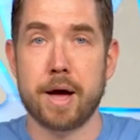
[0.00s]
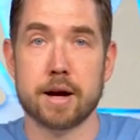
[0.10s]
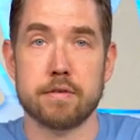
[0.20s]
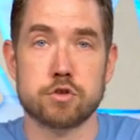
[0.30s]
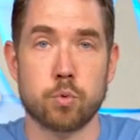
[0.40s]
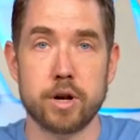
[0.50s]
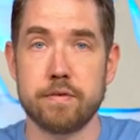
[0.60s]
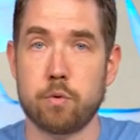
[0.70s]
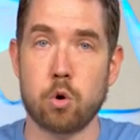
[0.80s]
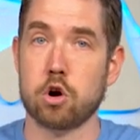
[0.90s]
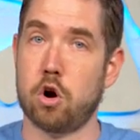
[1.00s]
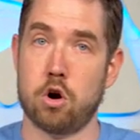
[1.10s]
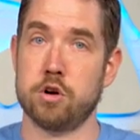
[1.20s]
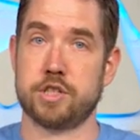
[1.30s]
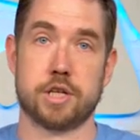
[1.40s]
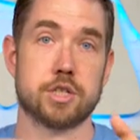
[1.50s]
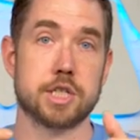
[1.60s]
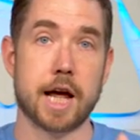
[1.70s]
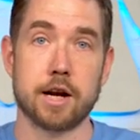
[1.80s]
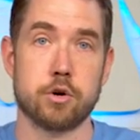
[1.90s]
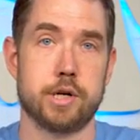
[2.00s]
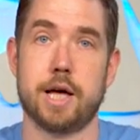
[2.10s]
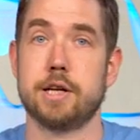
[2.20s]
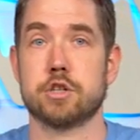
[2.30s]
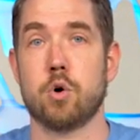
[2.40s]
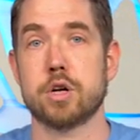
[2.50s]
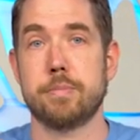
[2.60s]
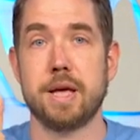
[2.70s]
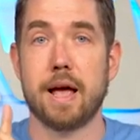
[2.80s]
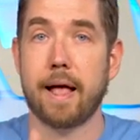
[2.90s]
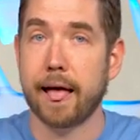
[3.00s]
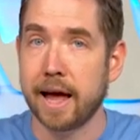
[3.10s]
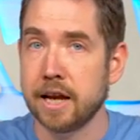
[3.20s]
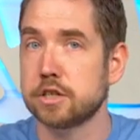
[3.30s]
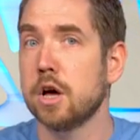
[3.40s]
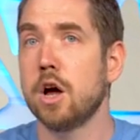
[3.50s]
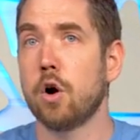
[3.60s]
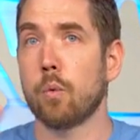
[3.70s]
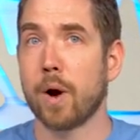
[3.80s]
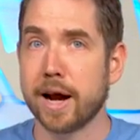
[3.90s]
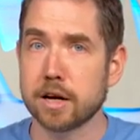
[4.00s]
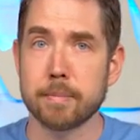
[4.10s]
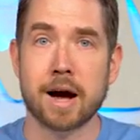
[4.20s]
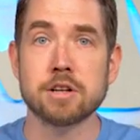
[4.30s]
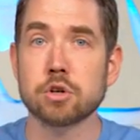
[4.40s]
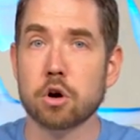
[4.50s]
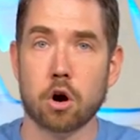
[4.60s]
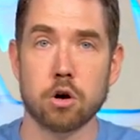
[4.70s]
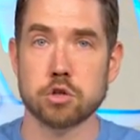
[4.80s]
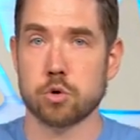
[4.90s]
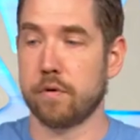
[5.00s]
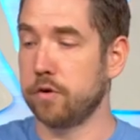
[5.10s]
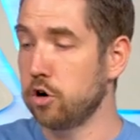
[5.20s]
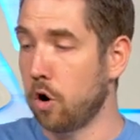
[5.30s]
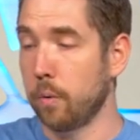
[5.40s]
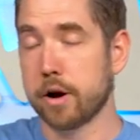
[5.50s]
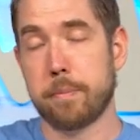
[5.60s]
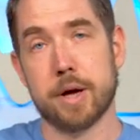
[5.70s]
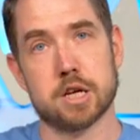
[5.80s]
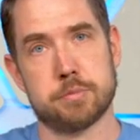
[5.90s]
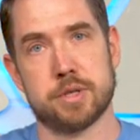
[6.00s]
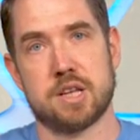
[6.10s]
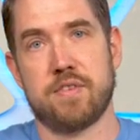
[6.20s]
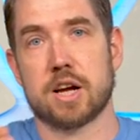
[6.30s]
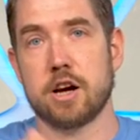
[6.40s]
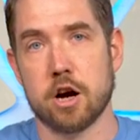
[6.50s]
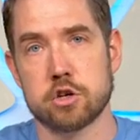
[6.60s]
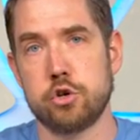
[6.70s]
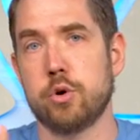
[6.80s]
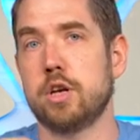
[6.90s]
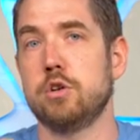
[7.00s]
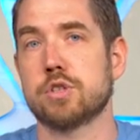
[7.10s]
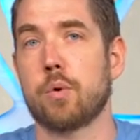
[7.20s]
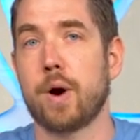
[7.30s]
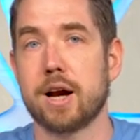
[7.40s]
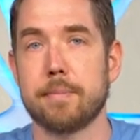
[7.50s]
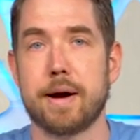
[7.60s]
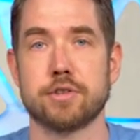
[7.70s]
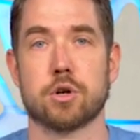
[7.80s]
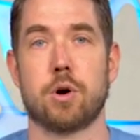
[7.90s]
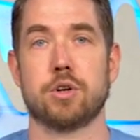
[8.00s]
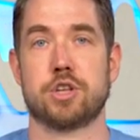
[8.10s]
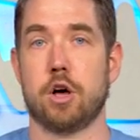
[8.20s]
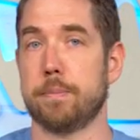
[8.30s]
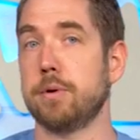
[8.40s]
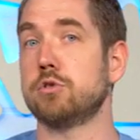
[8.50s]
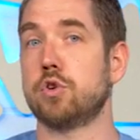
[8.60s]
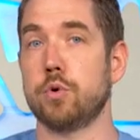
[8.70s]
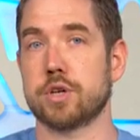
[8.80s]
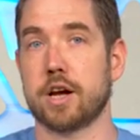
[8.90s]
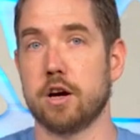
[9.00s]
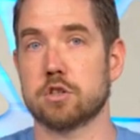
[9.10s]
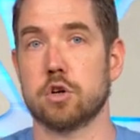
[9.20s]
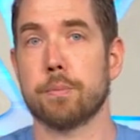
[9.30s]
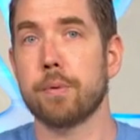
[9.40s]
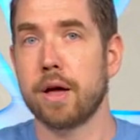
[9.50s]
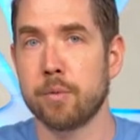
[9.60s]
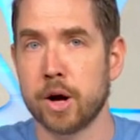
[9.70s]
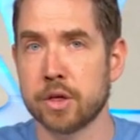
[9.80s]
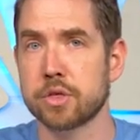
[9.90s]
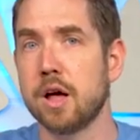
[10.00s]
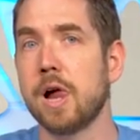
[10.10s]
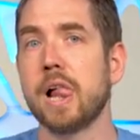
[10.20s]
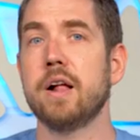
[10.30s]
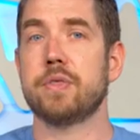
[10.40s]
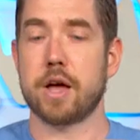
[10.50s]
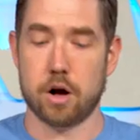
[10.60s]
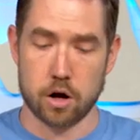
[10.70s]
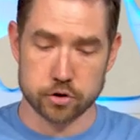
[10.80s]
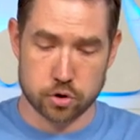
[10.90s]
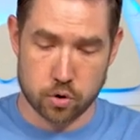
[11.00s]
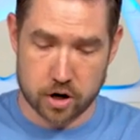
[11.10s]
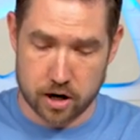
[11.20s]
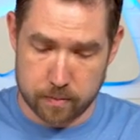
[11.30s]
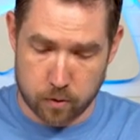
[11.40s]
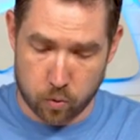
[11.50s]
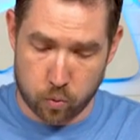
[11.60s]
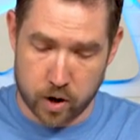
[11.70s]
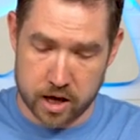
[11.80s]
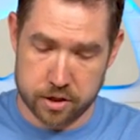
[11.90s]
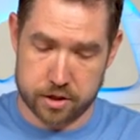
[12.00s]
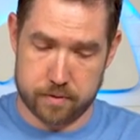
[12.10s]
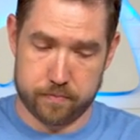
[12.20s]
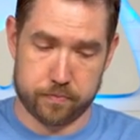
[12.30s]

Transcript: pack of 24 cards standard. That is going to be eight randomizer cards. So if you don't want to pick a specific character, you can use the randomizer cards to help you choose a character to play with. They also come with